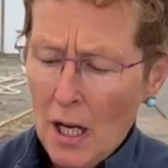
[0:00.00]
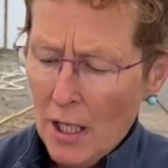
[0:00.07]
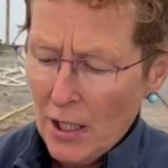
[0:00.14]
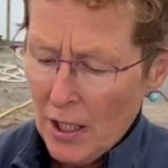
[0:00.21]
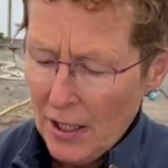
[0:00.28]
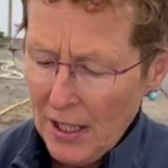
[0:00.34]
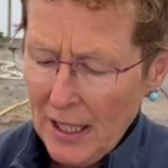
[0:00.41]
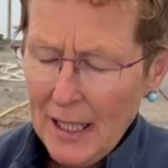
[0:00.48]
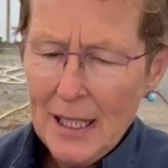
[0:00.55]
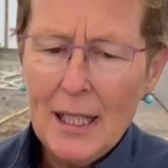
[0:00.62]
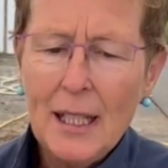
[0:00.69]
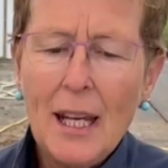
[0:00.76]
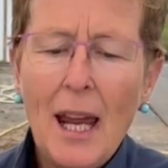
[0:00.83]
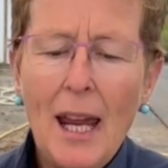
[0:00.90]
So these
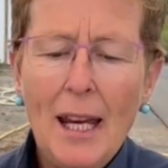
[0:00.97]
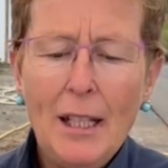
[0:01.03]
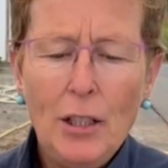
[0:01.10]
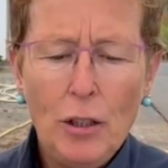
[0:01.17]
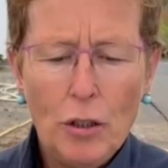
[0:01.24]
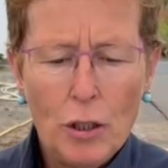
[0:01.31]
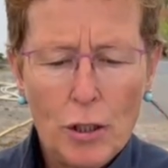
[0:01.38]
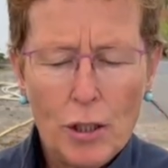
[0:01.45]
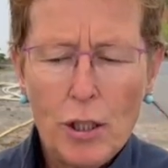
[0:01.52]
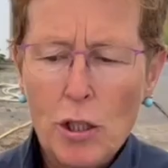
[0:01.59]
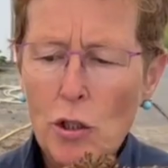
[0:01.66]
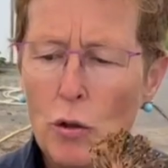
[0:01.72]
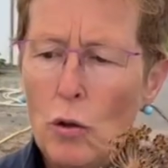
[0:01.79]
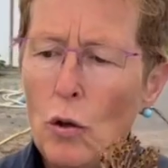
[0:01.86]
again you can
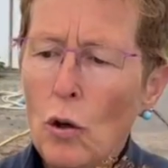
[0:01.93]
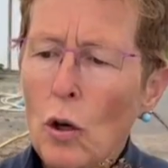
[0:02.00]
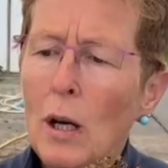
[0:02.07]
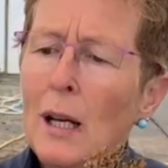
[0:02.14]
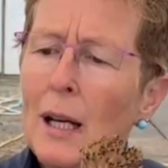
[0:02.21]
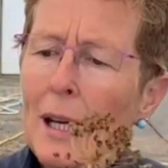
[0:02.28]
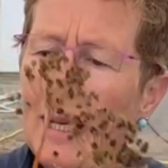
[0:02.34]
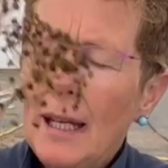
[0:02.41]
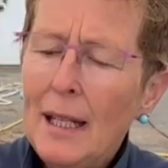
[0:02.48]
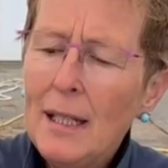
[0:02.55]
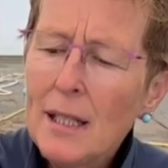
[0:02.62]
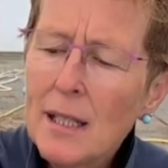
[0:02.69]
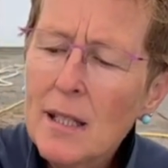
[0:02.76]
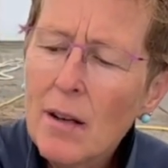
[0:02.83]
store
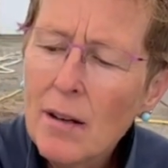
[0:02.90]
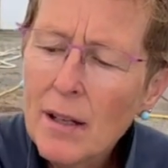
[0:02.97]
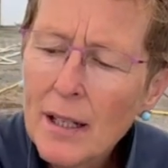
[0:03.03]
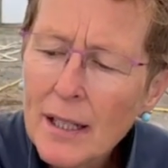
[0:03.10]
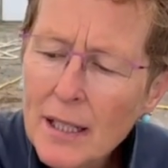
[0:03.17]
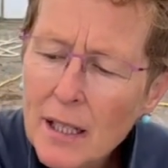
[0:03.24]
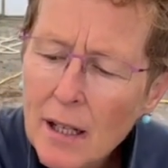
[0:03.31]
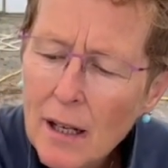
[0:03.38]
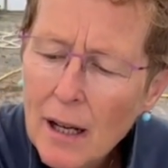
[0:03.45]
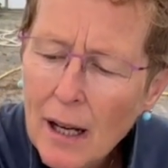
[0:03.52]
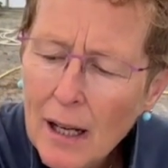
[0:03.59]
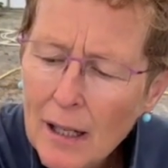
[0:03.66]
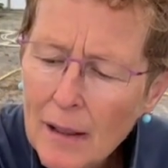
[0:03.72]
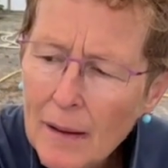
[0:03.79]
inside
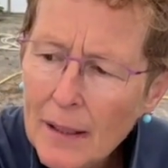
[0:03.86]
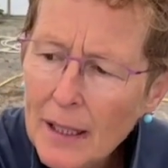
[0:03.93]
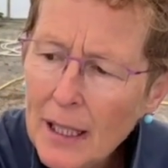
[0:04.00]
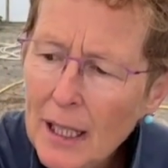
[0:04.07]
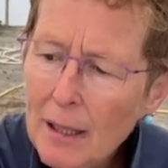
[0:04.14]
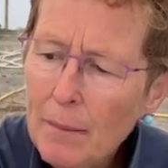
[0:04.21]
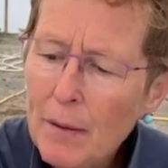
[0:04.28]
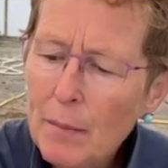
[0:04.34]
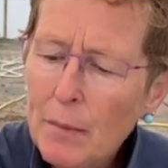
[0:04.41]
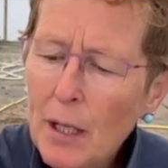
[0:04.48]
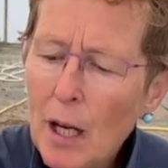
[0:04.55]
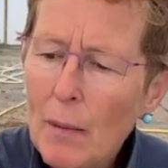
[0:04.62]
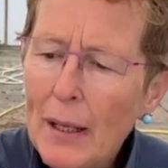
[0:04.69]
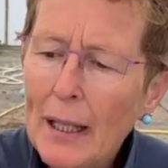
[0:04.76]
and keep them
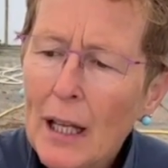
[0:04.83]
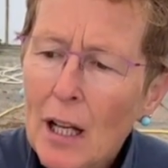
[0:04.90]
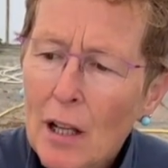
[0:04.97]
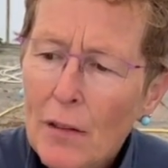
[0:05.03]
going.